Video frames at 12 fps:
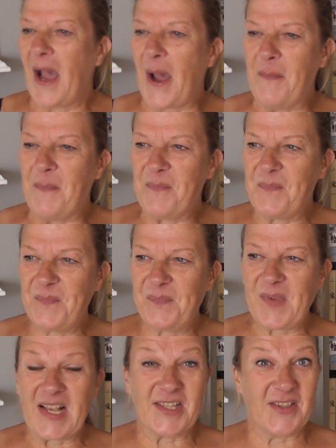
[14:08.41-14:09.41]

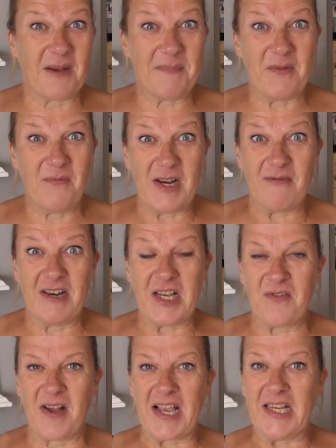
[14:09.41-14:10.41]
So that'd be really,
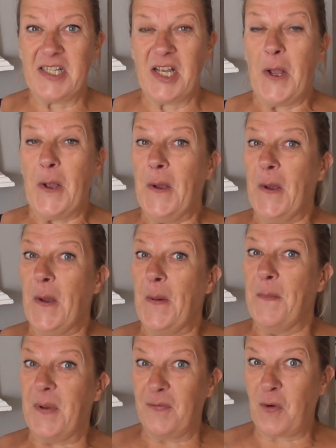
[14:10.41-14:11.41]
really great.
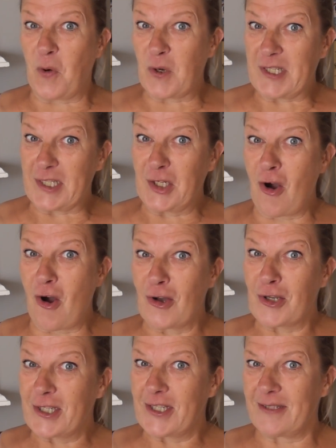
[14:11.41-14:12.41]
But of course, it's
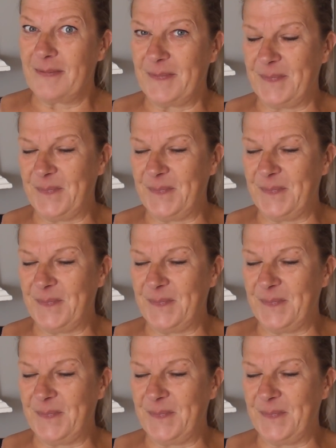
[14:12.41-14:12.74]
cost.